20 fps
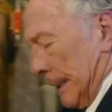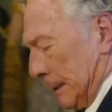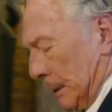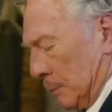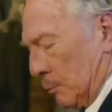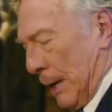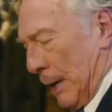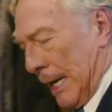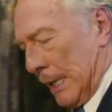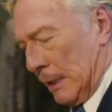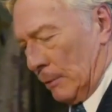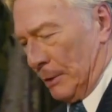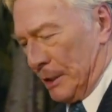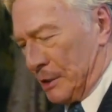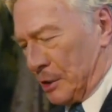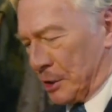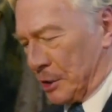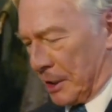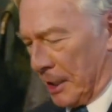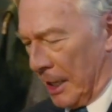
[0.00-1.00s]
I could well
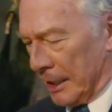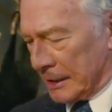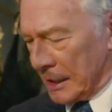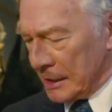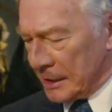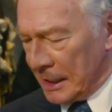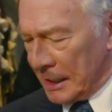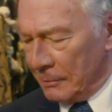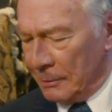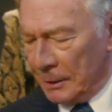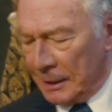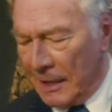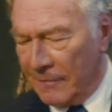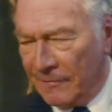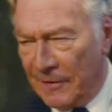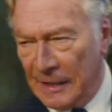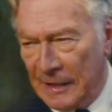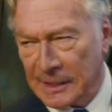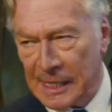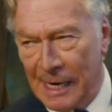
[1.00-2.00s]
wish courtesy would
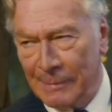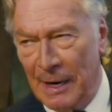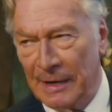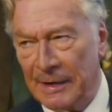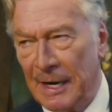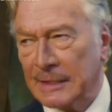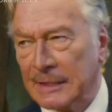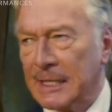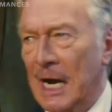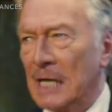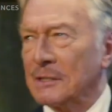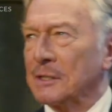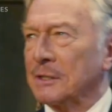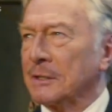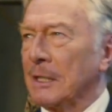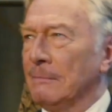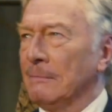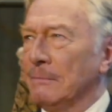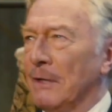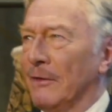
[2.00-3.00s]
invent some other
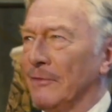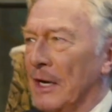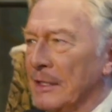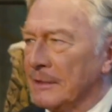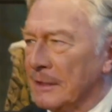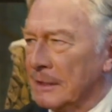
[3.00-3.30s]
custom of